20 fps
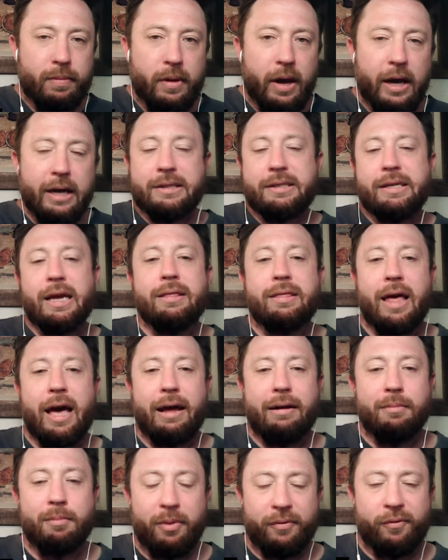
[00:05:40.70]
I said
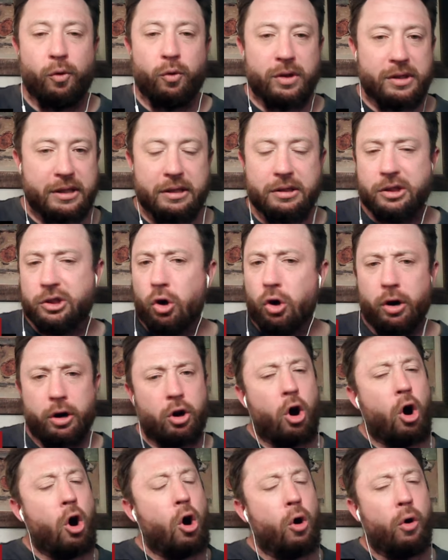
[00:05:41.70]
that before the season started
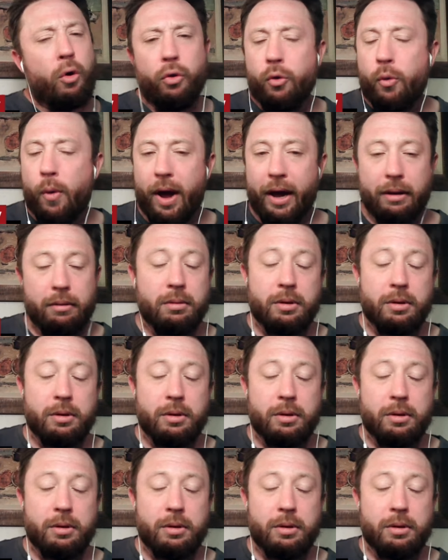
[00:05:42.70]
all the way.